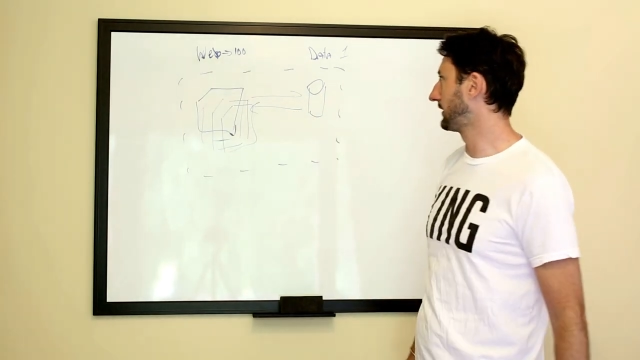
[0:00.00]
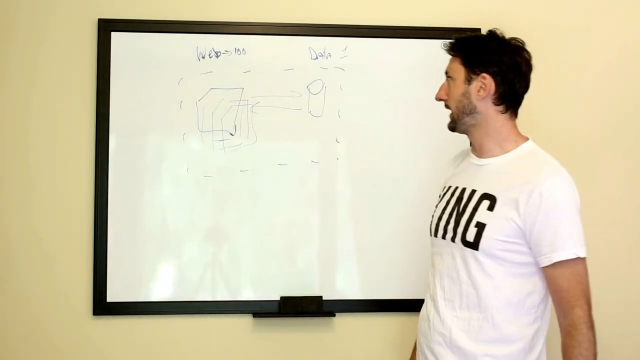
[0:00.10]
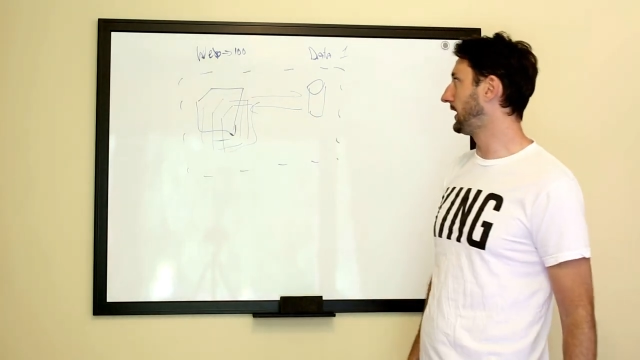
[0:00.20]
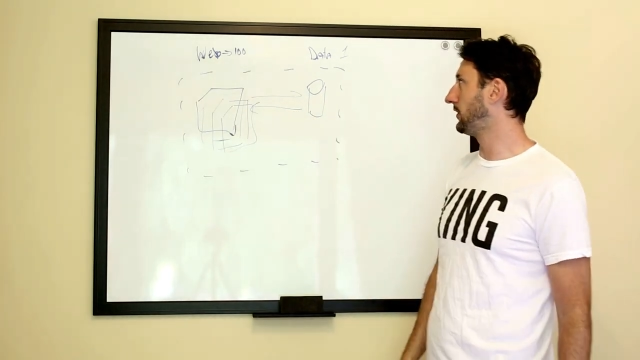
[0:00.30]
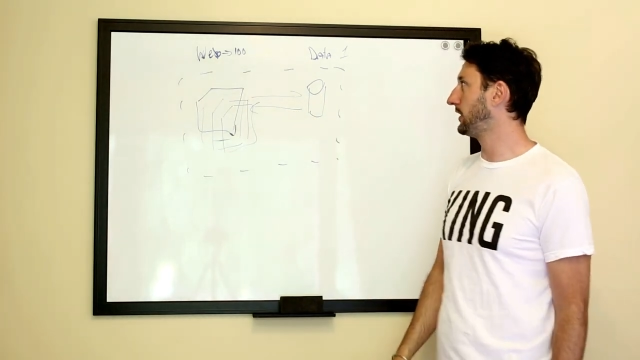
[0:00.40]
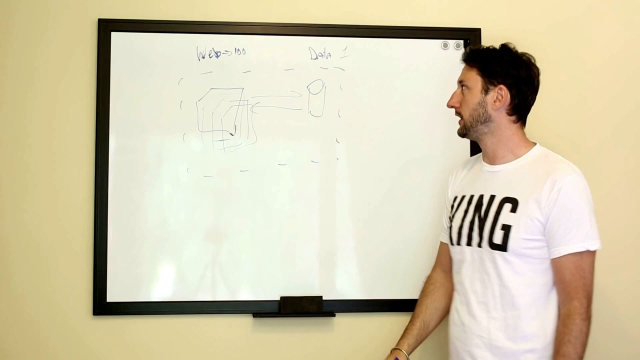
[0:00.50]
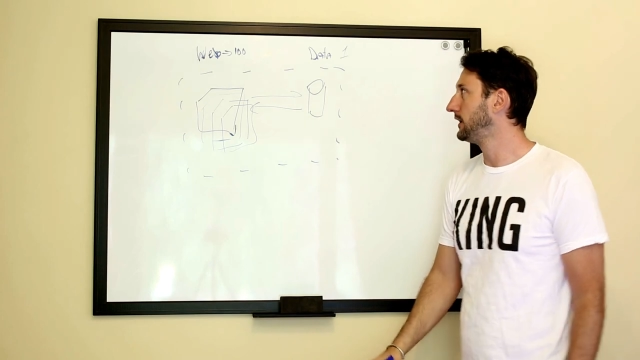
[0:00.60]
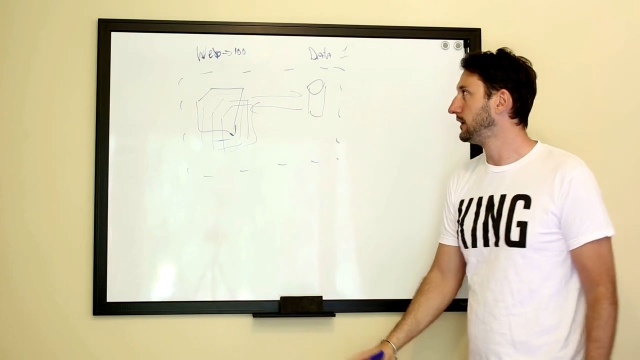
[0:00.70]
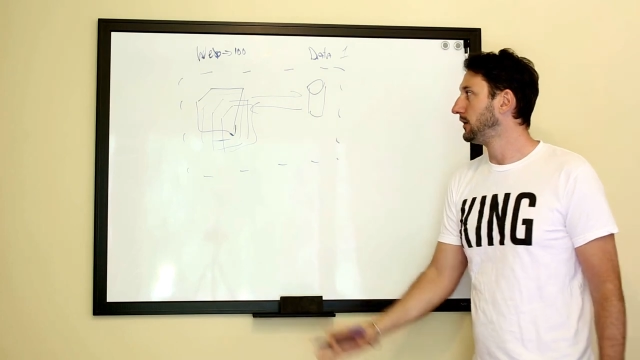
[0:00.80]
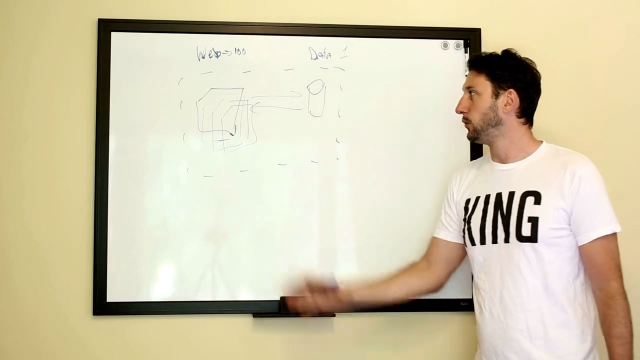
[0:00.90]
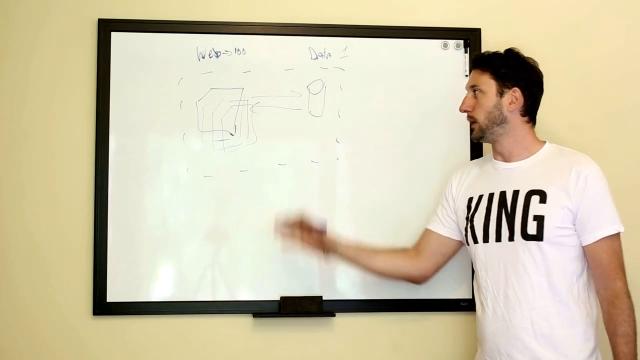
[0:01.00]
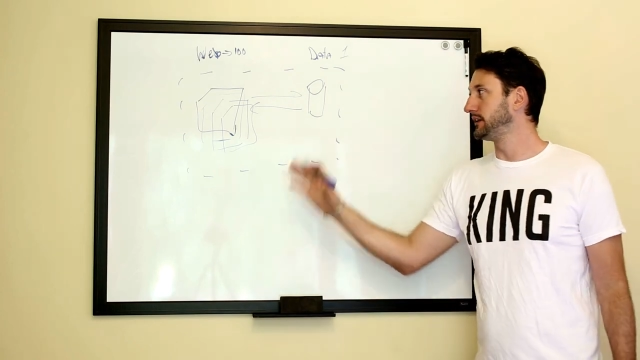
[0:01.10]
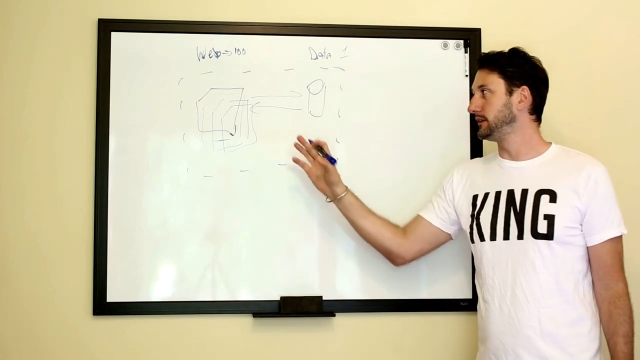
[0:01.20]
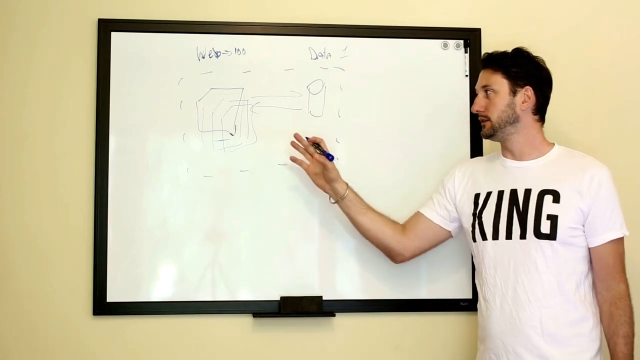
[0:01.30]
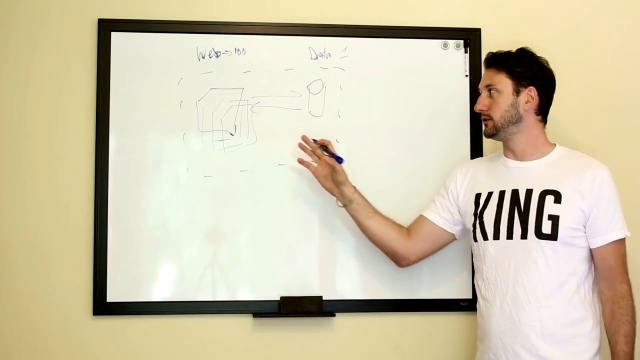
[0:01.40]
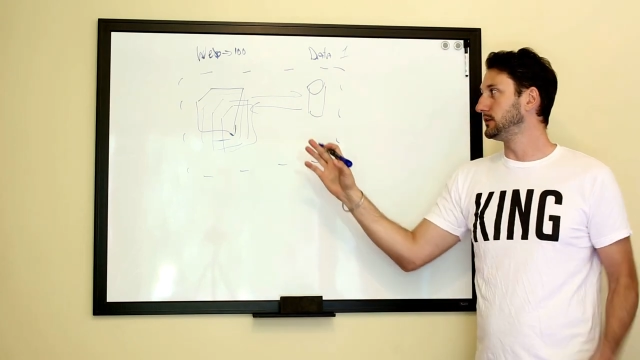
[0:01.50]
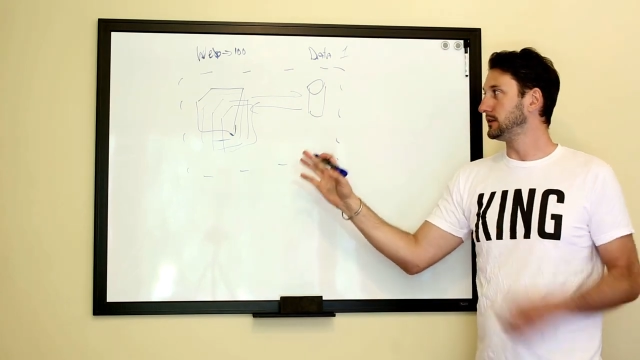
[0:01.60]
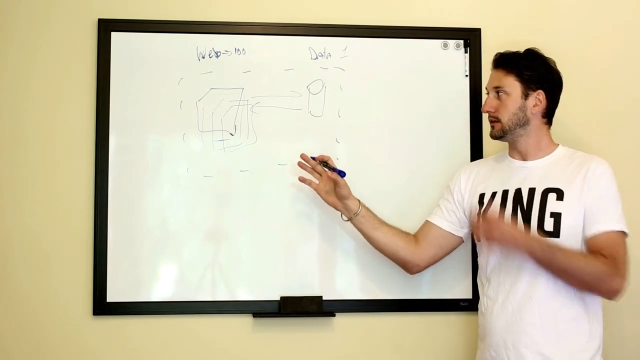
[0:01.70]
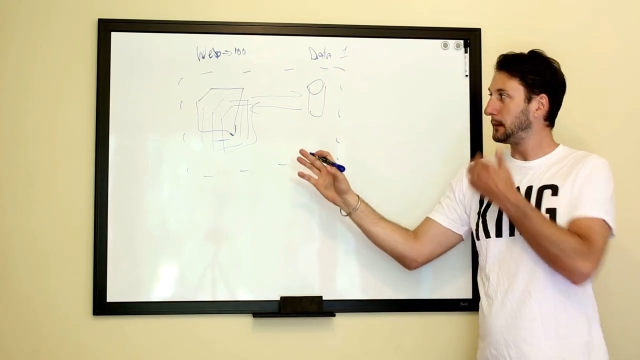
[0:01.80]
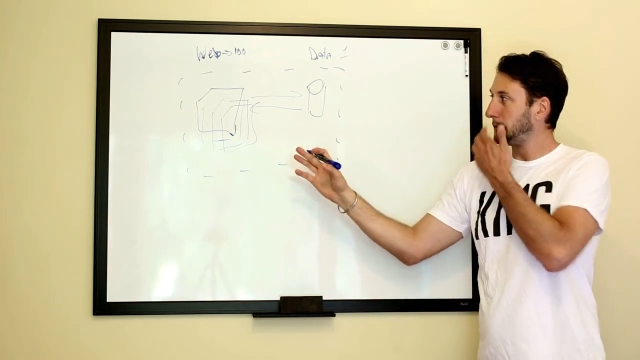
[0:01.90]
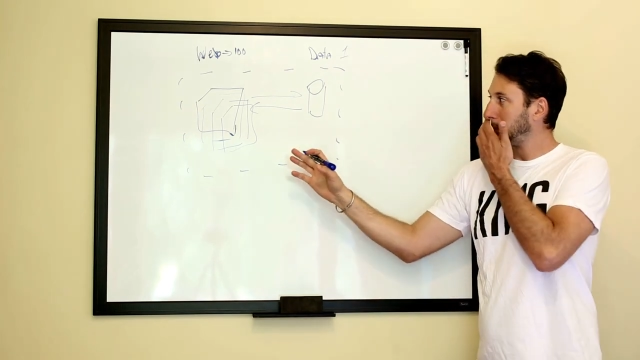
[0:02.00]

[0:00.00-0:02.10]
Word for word: So now, what do you,